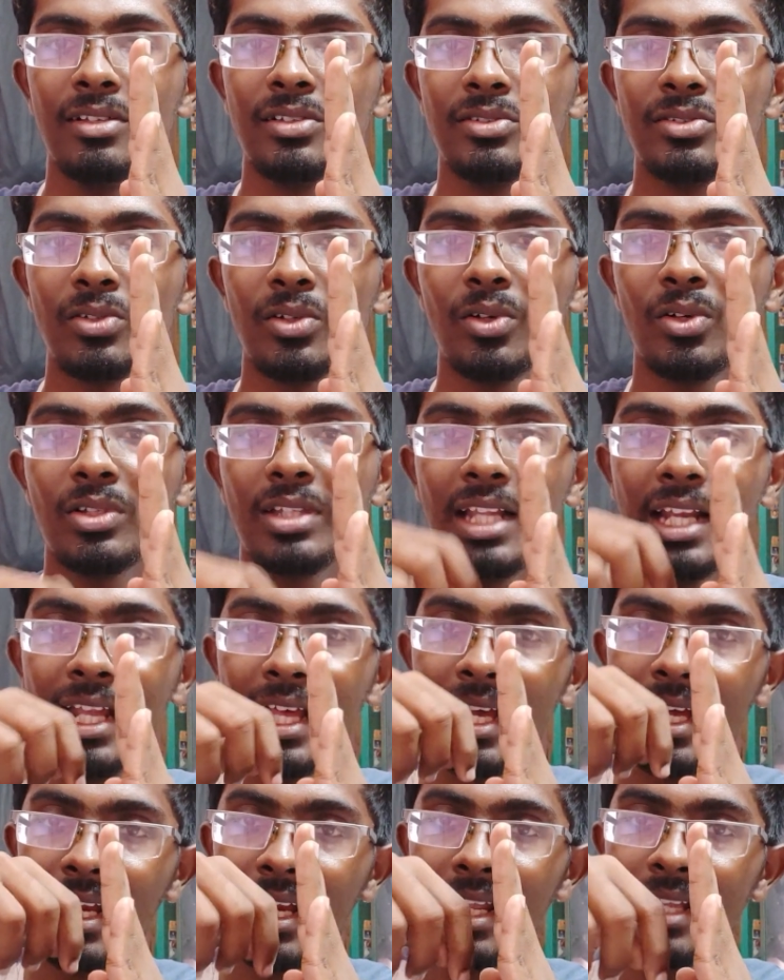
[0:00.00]
so the
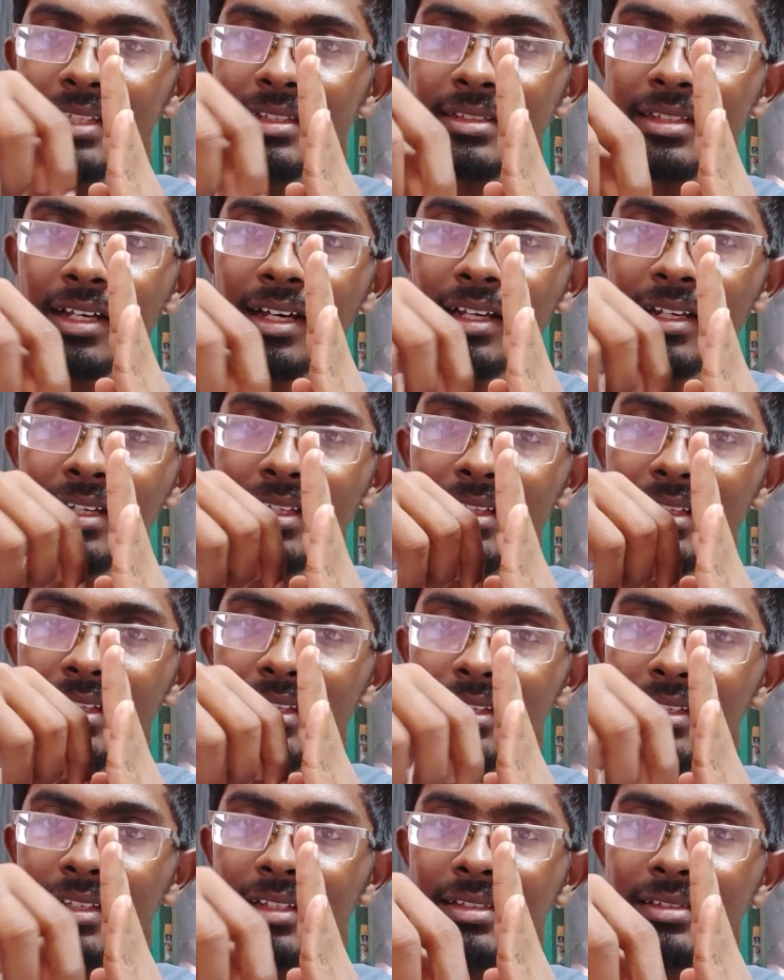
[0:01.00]
layer lines are in
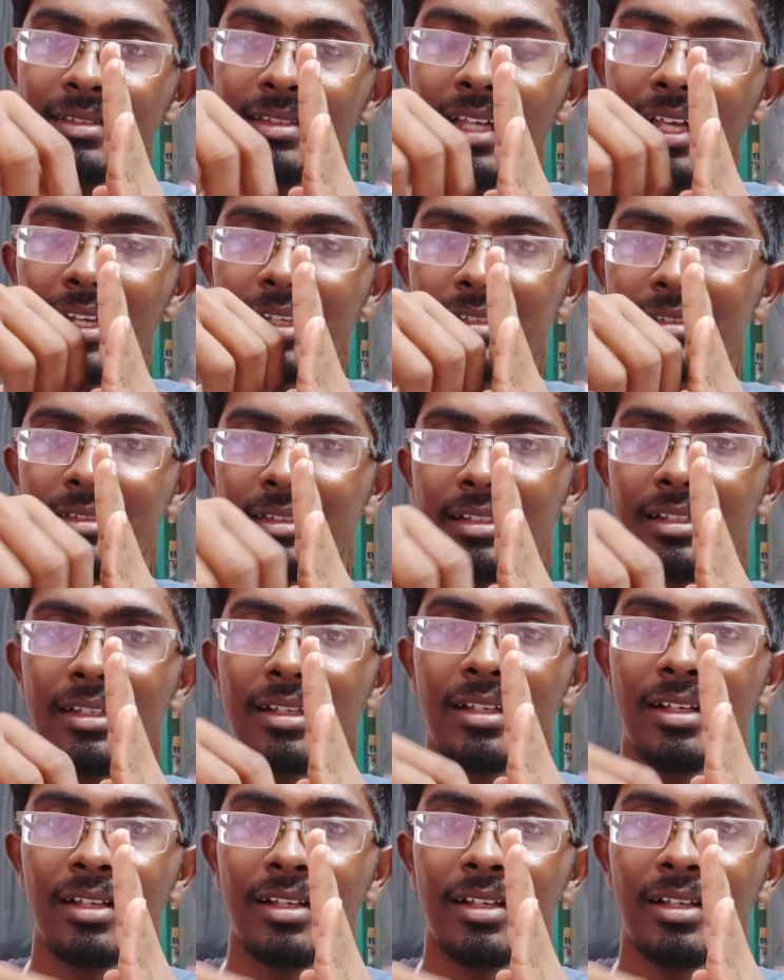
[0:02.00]
this direction.